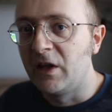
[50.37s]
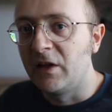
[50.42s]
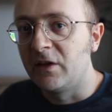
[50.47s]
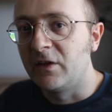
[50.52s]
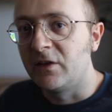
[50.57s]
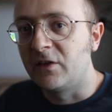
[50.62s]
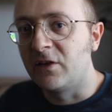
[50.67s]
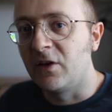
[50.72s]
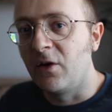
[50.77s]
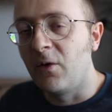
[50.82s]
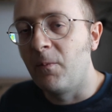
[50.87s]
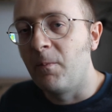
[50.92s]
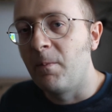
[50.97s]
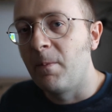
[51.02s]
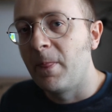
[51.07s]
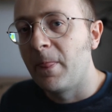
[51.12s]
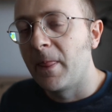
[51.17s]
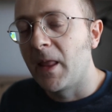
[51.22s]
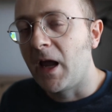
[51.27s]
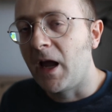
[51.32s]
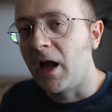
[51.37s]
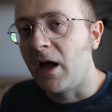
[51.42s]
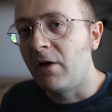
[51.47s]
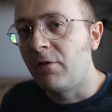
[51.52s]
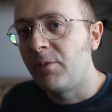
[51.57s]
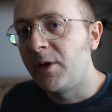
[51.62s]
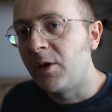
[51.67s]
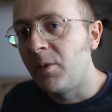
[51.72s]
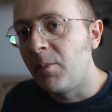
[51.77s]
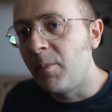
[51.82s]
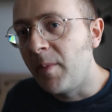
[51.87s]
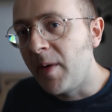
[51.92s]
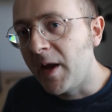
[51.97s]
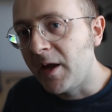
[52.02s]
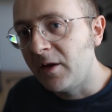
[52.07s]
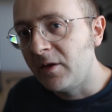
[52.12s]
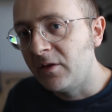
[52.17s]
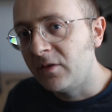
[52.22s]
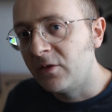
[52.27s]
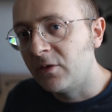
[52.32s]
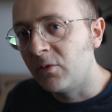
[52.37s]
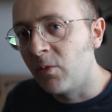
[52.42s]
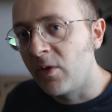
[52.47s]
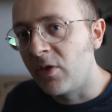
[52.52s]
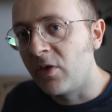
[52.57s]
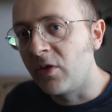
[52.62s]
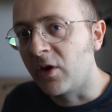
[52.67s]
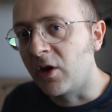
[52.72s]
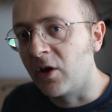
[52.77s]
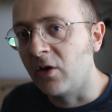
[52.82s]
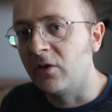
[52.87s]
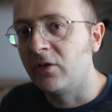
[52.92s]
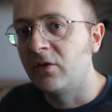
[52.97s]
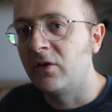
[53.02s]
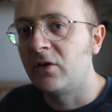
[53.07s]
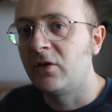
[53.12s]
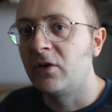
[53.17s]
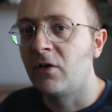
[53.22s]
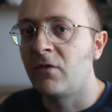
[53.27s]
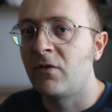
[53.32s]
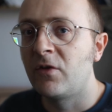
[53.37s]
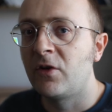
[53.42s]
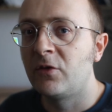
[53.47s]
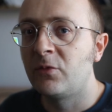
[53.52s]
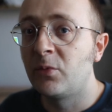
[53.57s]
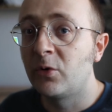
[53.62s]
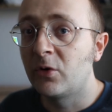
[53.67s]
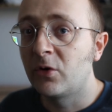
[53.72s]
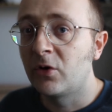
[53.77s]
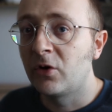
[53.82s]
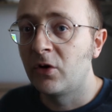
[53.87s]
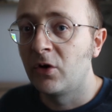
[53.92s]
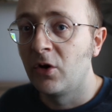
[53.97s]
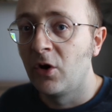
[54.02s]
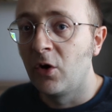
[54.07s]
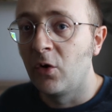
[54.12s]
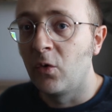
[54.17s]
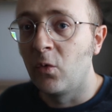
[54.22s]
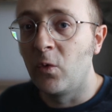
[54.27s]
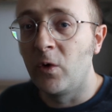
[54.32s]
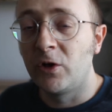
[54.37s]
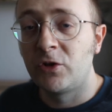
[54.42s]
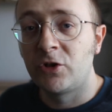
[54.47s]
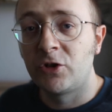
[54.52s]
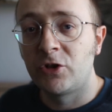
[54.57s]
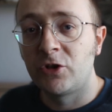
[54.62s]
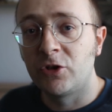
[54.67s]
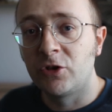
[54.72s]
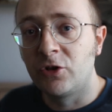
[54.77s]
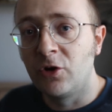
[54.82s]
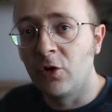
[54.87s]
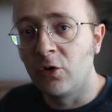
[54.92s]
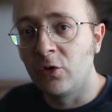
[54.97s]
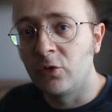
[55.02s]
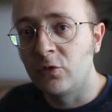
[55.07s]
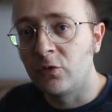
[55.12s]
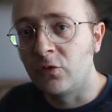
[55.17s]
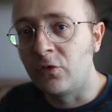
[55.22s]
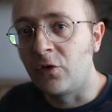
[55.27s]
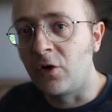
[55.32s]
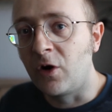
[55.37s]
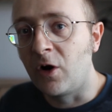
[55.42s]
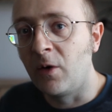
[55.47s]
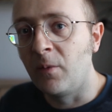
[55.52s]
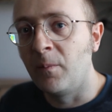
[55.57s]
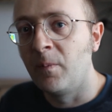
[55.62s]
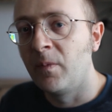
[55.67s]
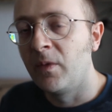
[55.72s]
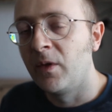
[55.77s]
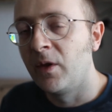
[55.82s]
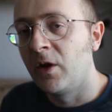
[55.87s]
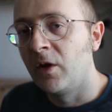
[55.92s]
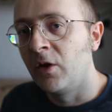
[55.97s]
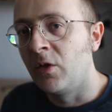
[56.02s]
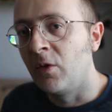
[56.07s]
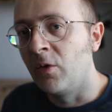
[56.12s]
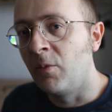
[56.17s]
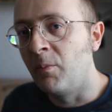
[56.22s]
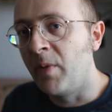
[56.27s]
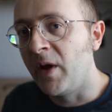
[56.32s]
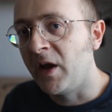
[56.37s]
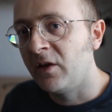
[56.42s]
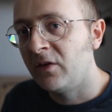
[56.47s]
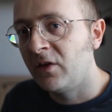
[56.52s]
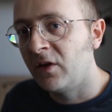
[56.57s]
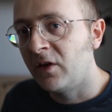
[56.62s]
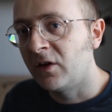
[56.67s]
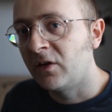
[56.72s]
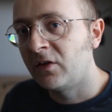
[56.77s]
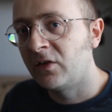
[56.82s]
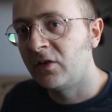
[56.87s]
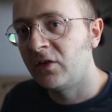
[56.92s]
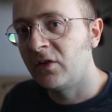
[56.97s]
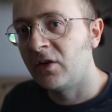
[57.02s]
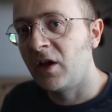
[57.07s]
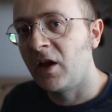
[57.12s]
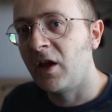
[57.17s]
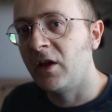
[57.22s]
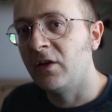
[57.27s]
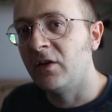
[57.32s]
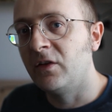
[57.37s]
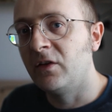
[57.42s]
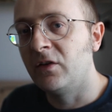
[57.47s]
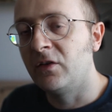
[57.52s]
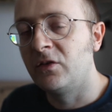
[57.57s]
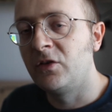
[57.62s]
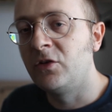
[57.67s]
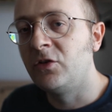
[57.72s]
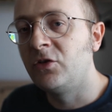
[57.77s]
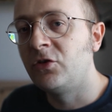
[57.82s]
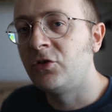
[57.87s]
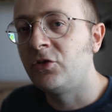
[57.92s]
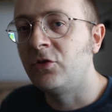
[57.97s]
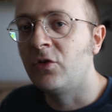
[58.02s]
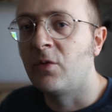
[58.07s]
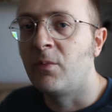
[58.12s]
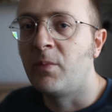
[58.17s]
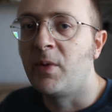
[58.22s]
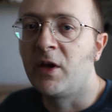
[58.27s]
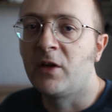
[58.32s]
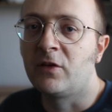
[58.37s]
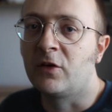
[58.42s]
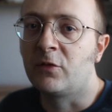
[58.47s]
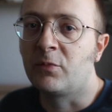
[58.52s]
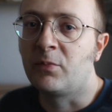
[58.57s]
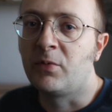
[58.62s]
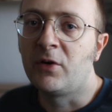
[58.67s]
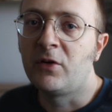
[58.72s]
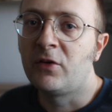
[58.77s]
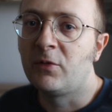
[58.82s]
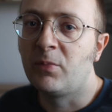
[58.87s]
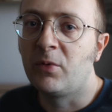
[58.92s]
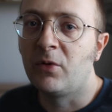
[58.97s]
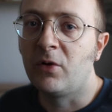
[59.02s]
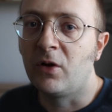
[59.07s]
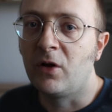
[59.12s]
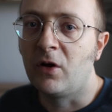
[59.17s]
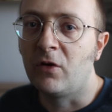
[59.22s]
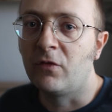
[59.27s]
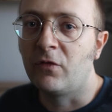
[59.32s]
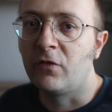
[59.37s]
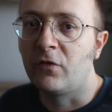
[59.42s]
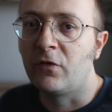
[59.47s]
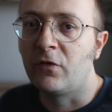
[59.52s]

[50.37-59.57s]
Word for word: So I've been amazed with the content of this book, which goes from the basics and teach you the basics principle of